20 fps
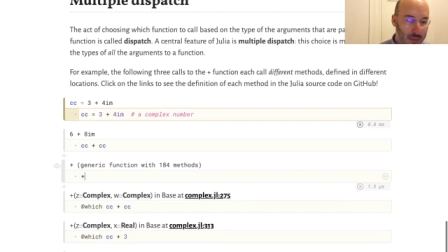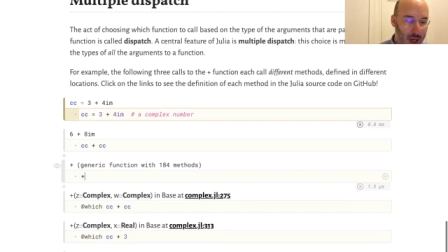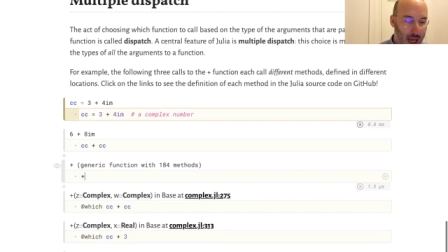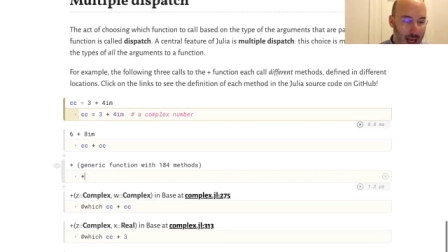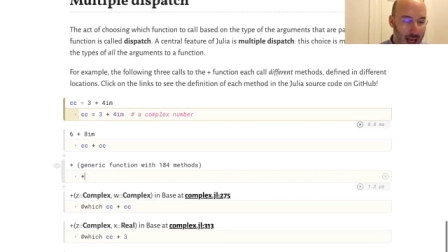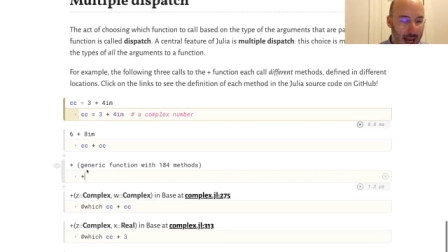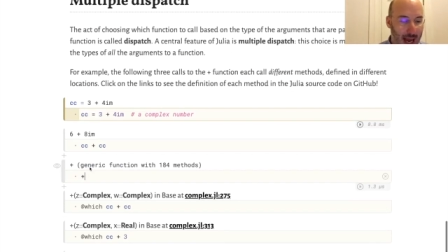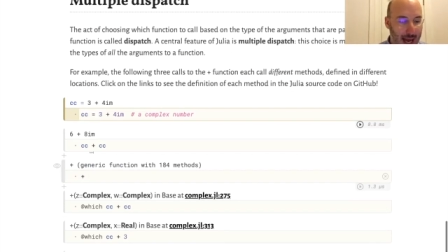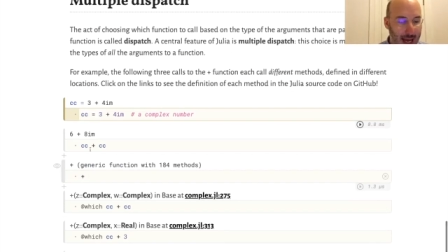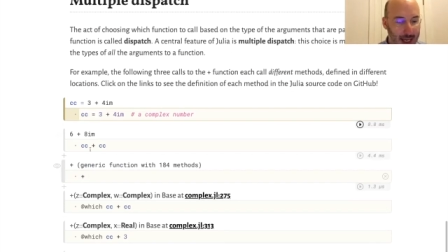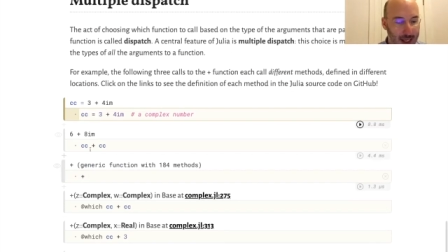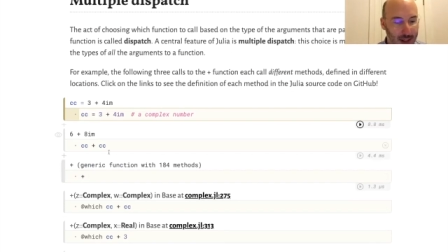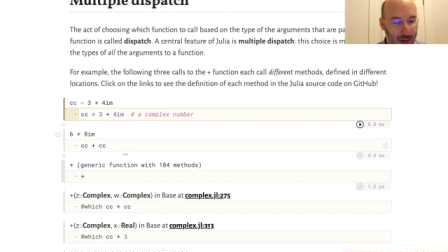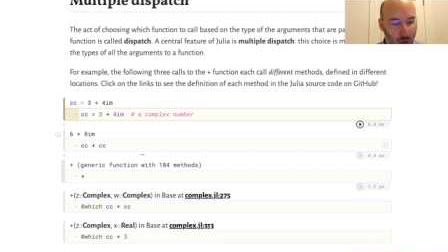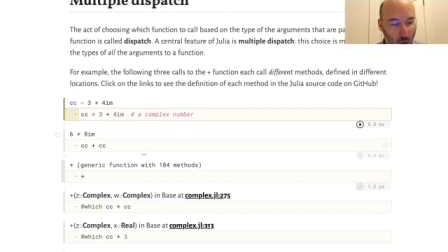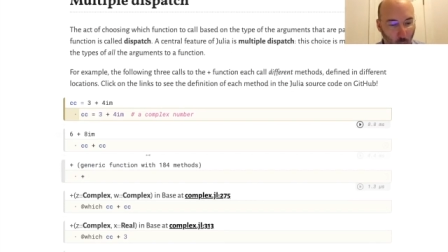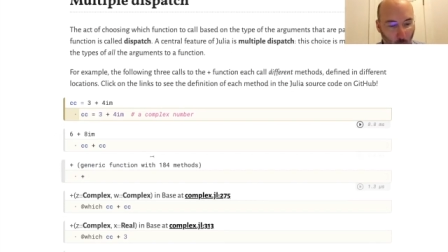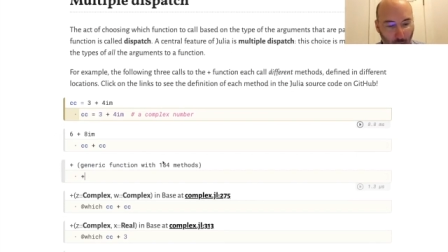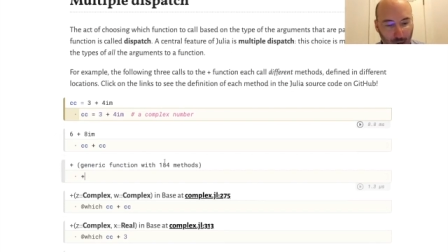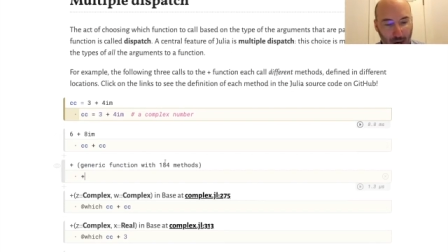it has
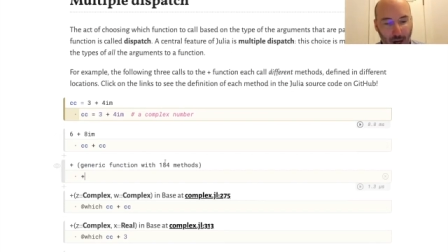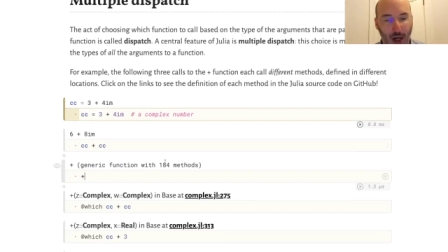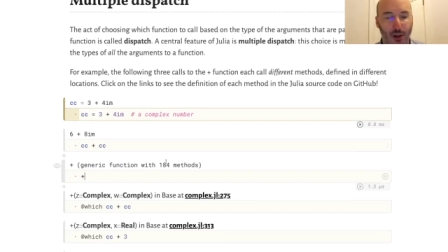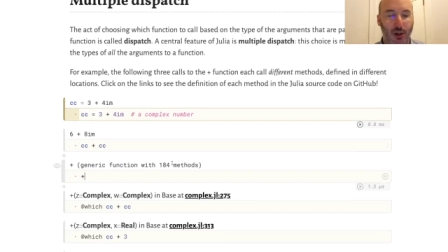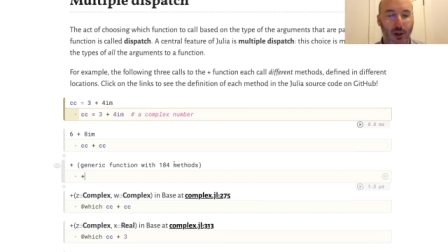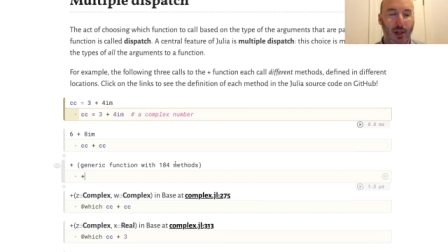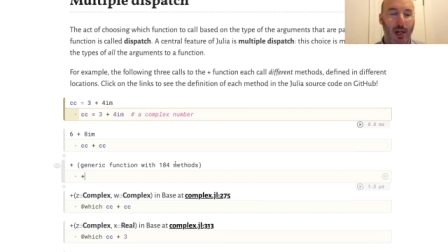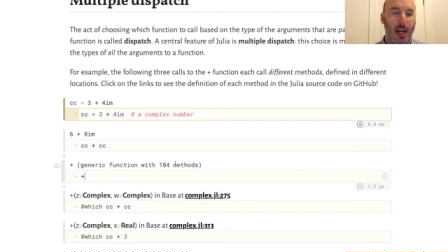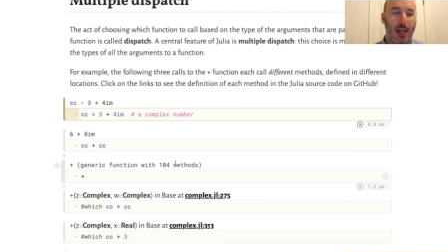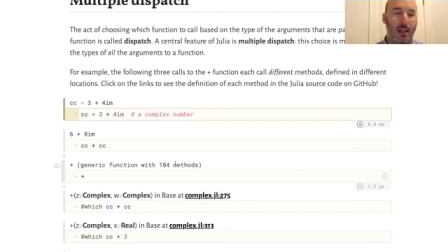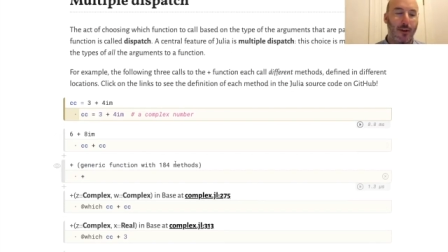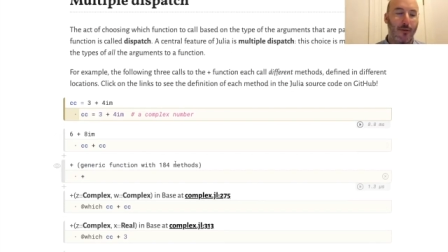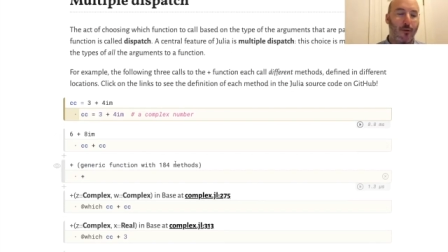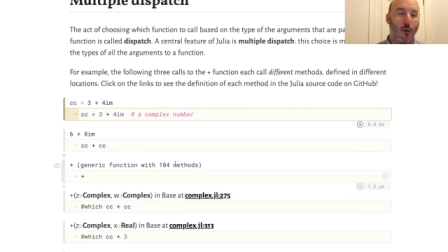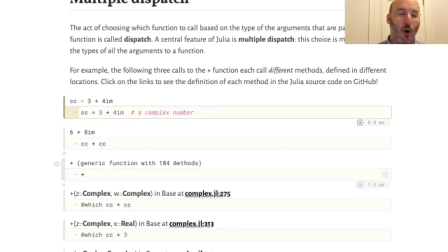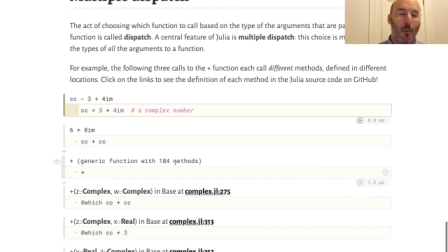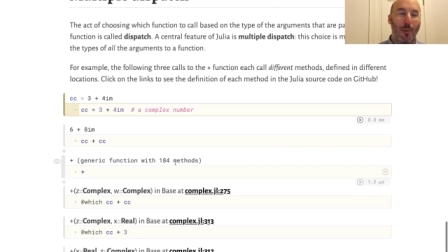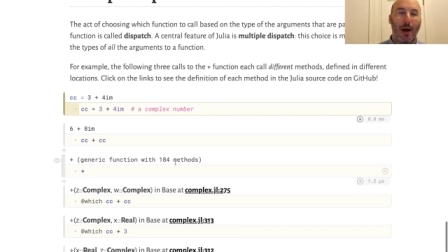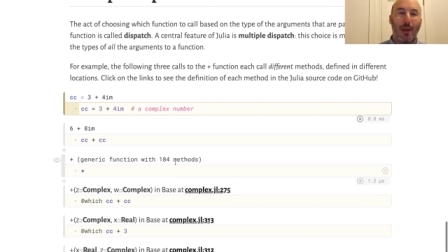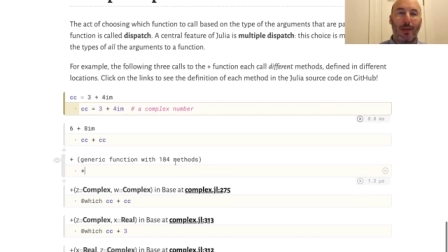
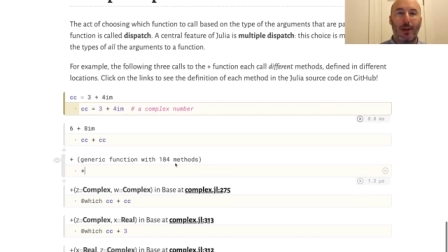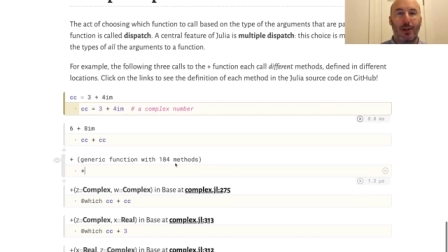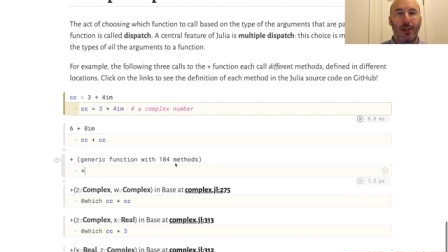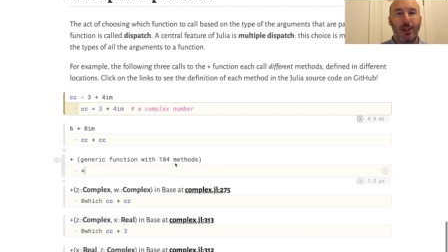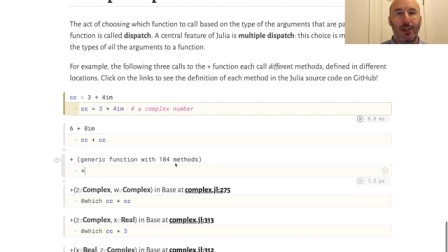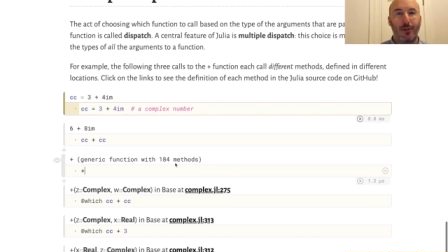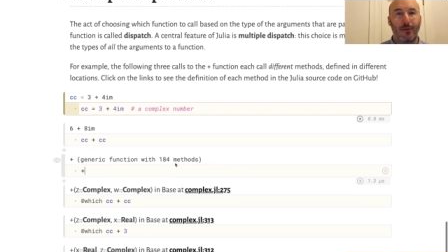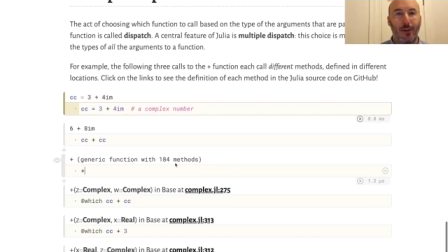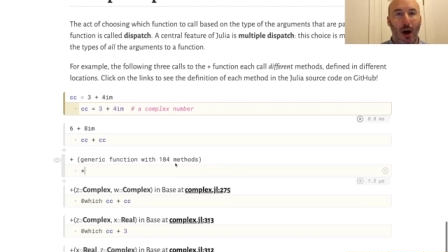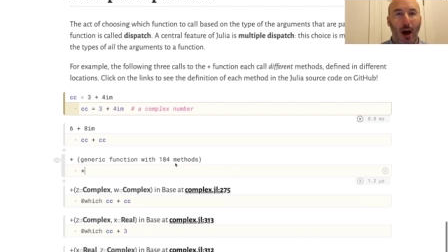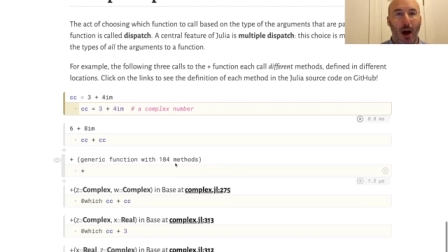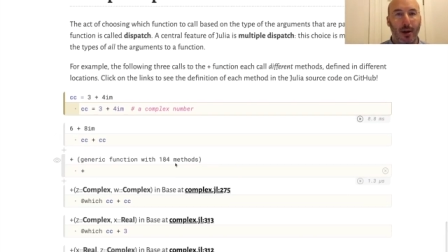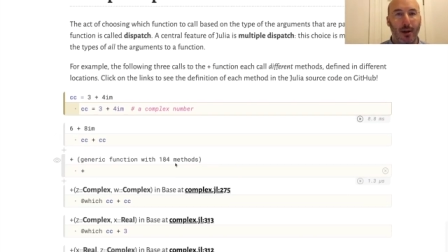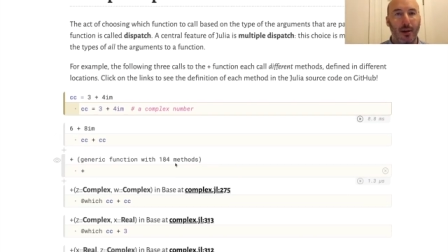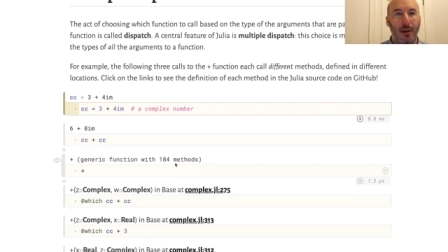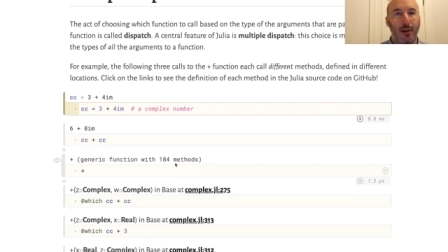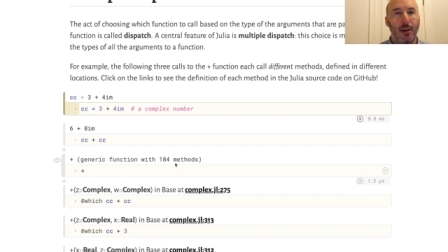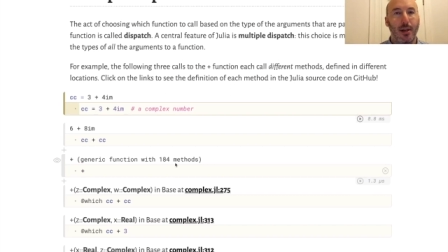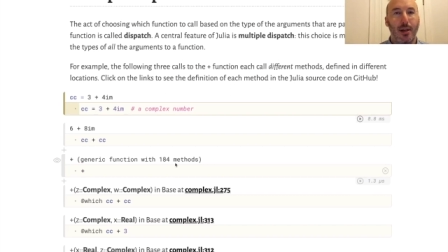184 methods defined.